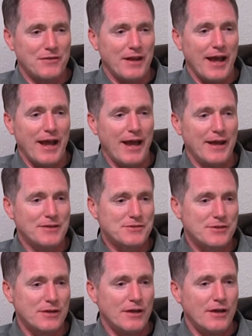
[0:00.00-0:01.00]
that I had
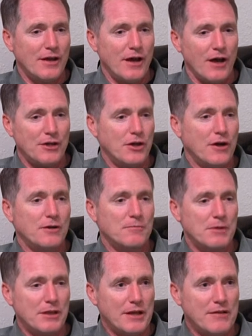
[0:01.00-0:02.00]
as a young
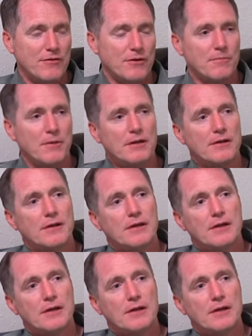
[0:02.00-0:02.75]
believer, but